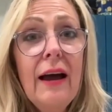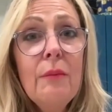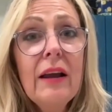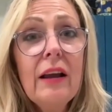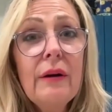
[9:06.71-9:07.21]

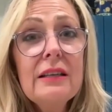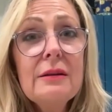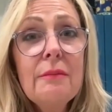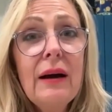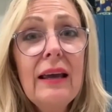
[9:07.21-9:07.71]
and we're
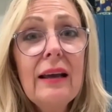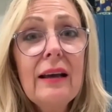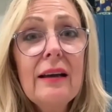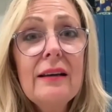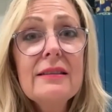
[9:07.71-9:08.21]
going to
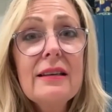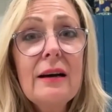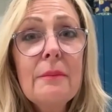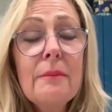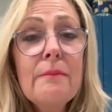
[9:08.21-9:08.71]
make
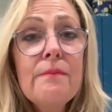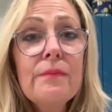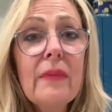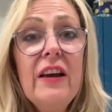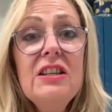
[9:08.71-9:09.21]
some
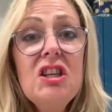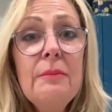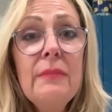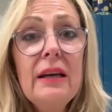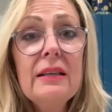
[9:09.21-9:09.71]

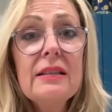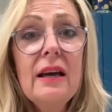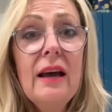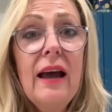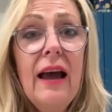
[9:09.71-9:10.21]
veggie meat.